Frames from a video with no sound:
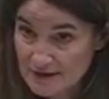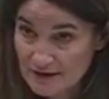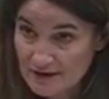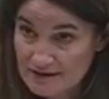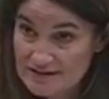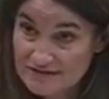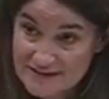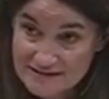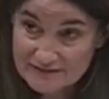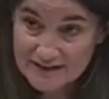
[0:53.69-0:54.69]
And a
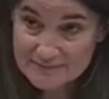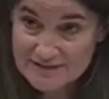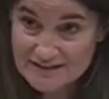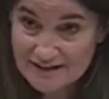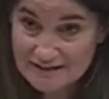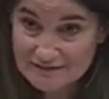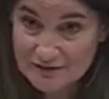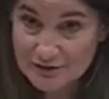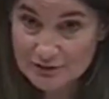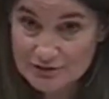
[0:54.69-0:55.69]
defensive game is not a
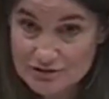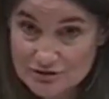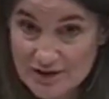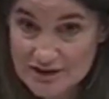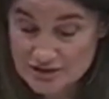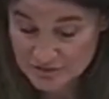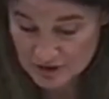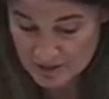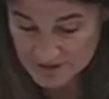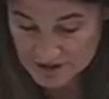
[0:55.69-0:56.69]
very good strategy for
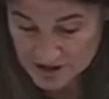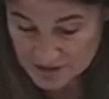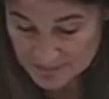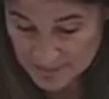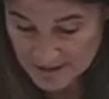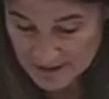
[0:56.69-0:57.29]
competition.